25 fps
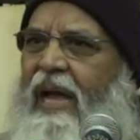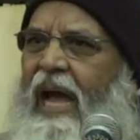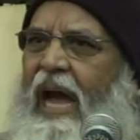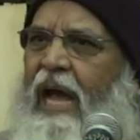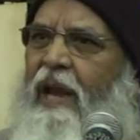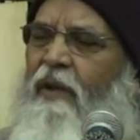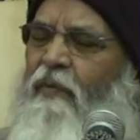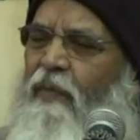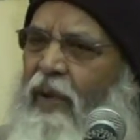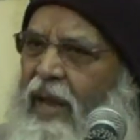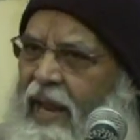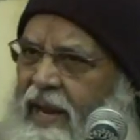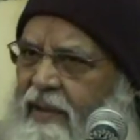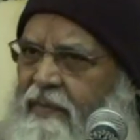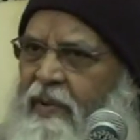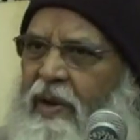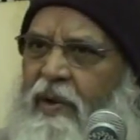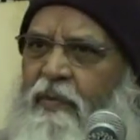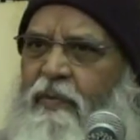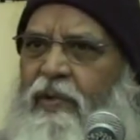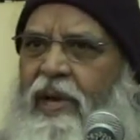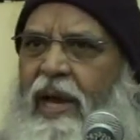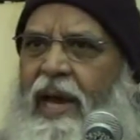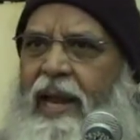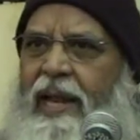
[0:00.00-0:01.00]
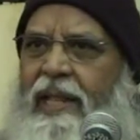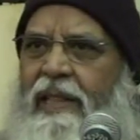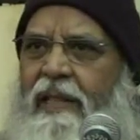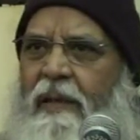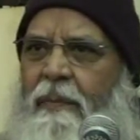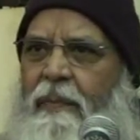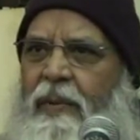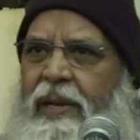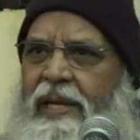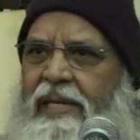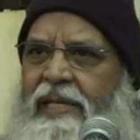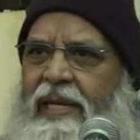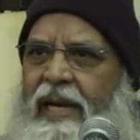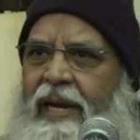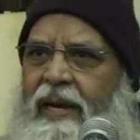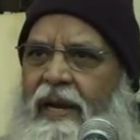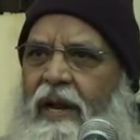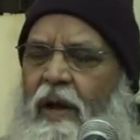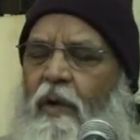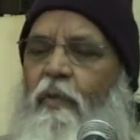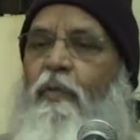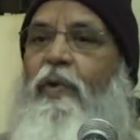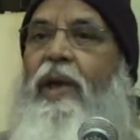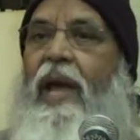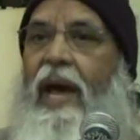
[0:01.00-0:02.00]
And whenever we are in the
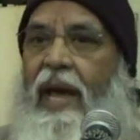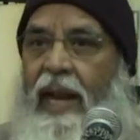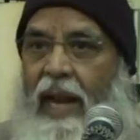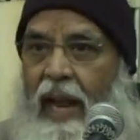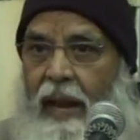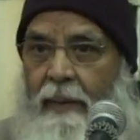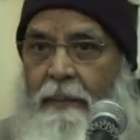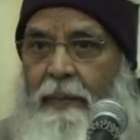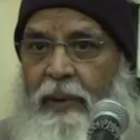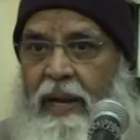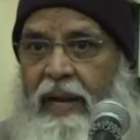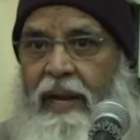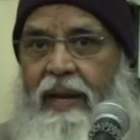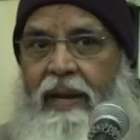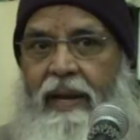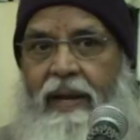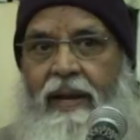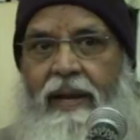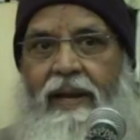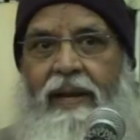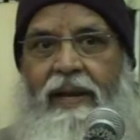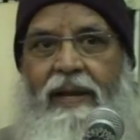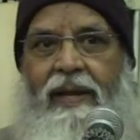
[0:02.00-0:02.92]
present, we are happy.